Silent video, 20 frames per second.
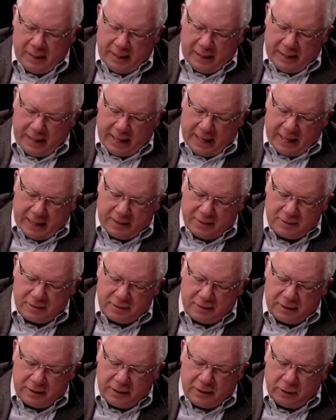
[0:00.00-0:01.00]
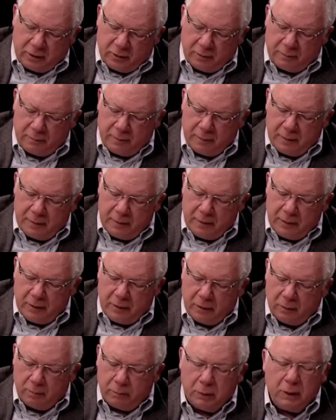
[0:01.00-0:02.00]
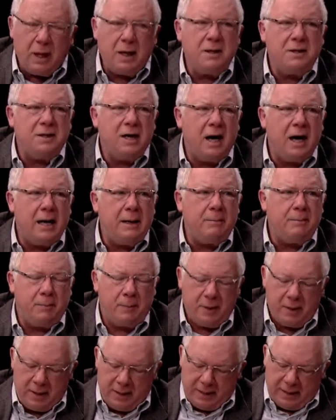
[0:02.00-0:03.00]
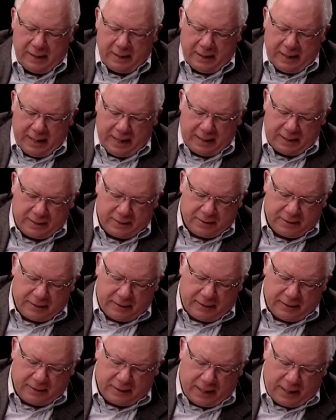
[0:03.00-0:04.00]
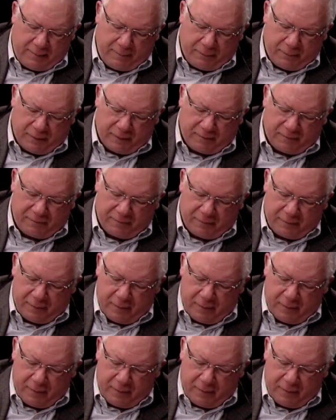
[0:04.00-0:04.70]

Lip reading: It has your blood type, it has the type of